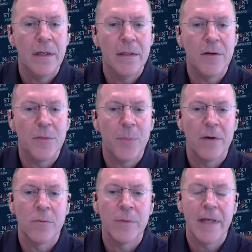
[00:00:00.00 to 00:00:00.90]
Neolth
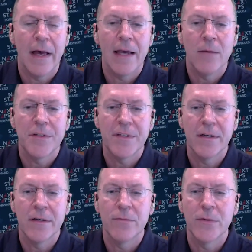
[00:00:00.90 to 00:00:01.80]
partnered with the Iowa
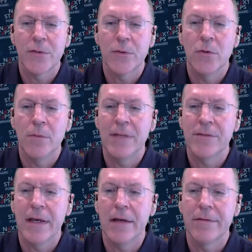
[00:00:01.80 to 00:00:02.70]
Center for School
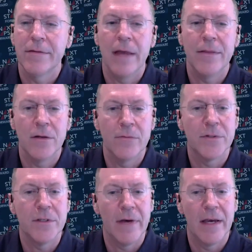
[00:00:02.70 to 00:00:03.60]
Mental Health at the
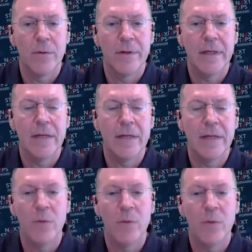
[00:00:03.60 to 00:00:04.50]
University of Iowa in
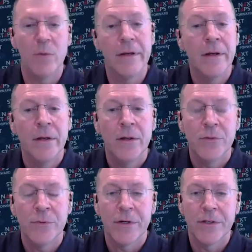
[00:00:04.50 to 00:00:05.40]
February
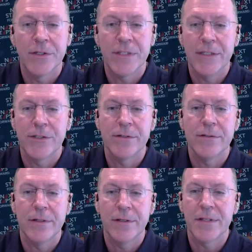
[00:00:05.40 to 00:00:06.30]
to encourage
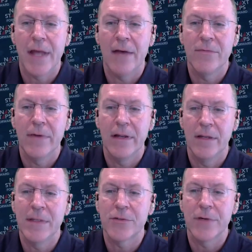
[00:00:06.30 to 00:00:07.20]
teachers, staff, and
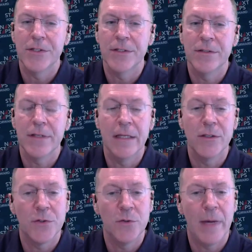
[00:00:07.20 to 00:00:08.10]
administrations in
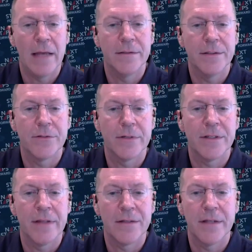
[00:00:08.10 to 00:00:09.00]
two pilot districts
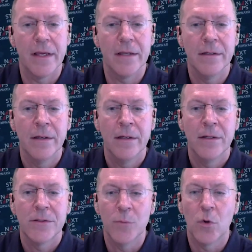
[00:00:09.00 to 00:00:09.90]
in that state
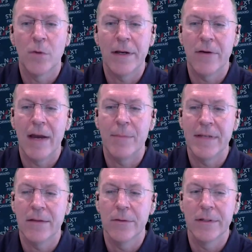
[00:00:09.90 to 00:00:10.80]
to learn more about your app and
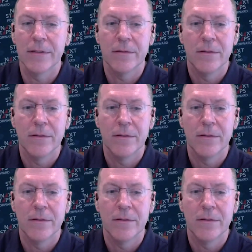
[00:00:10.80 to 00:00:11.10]
download it.